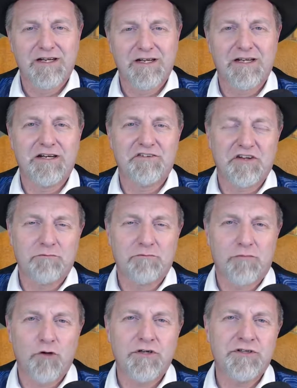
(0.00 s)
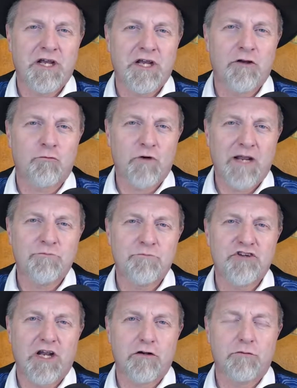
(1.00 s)
It is a broken down
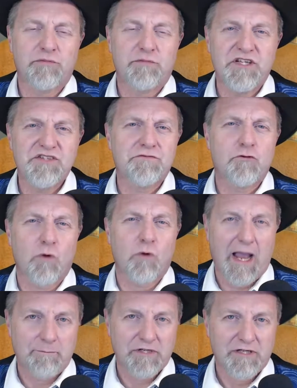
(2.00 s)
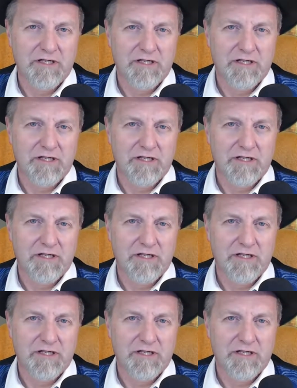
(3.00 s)
ramshackle piece of crap